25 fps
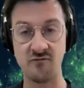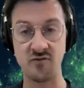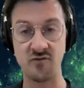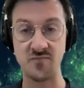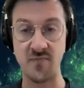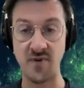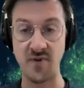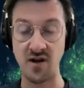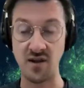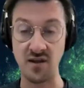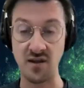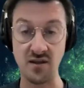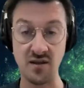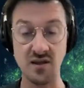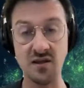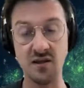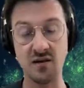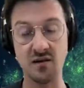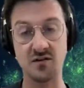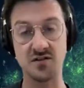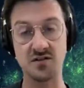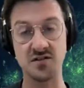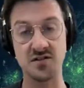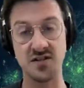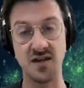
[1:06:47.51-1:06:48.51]
We spent a
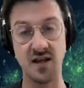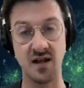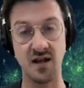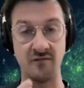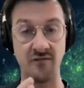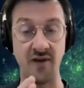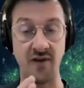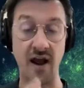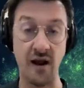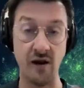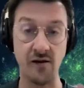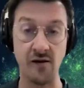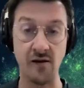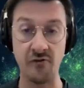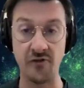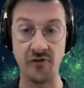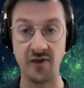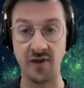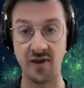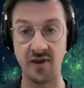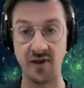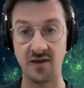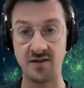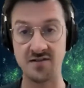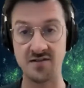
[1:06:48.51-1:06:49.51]
year just kind of ironing out the
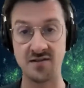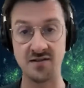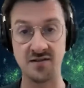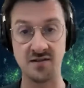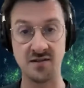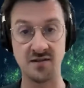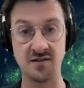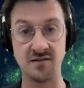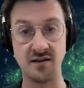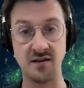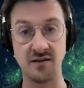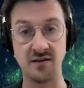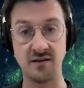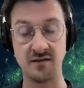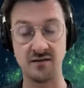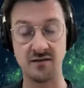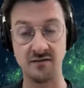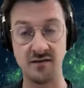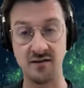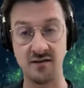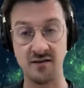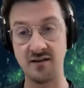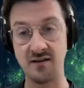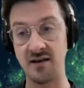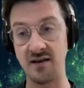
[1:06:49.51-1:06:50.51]
kinks,
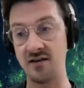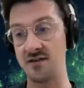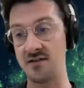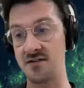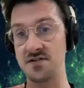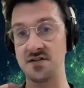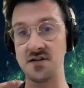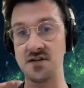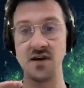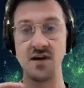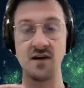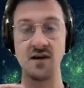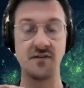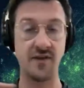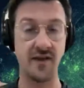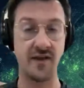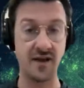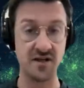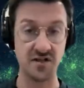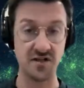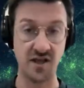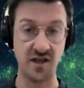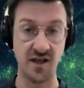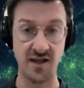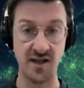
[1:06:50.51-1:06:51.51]
details,
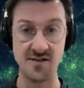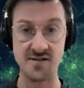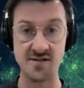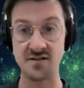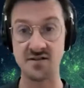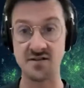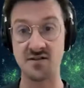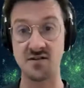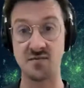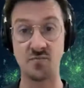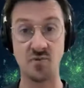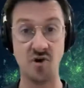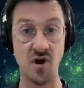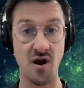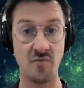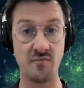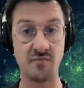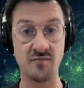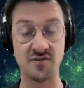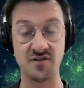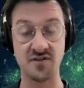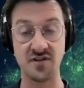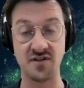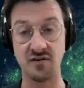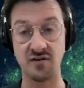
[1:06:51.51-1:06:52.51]
edge cases, the
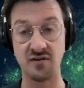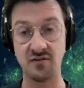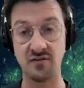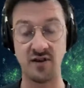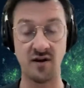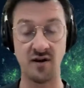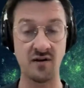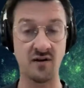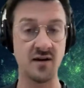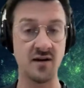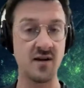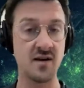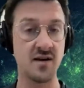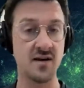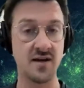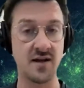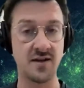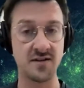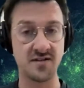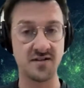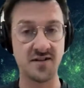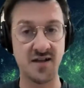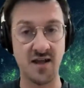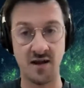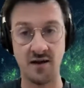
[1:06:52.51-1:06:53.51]
problems here and there,
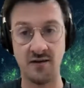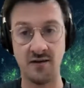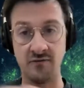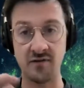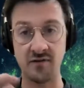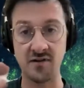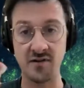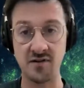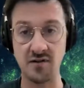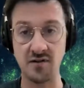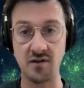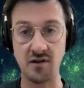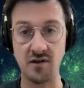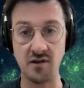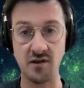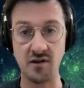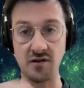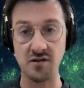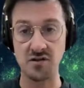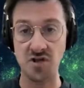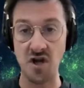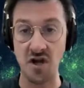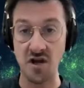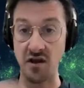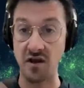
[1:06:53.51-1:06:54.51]
and just kind of
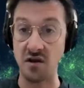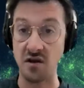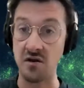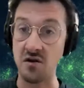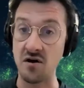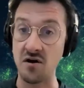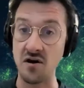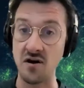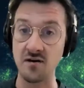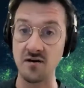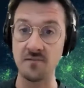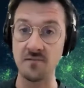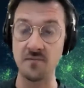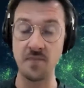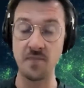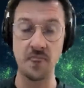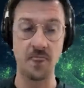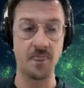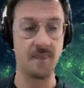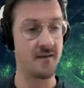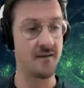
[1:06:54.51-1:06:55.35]
chugging along.